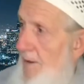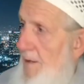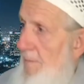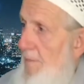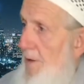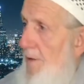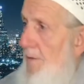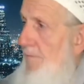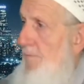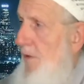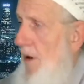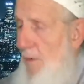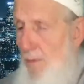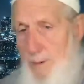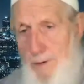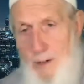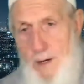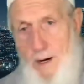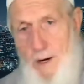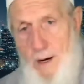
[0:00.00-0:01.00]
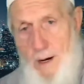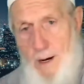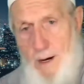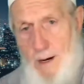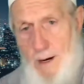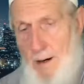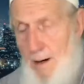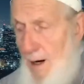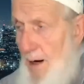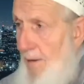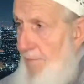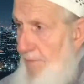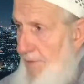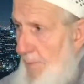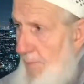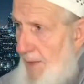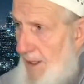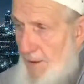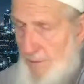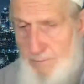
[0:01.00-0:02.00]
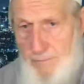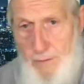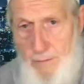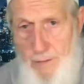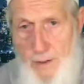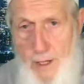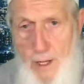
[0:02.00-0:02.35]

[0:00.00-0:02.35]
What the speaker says: of the phone, of the microphone.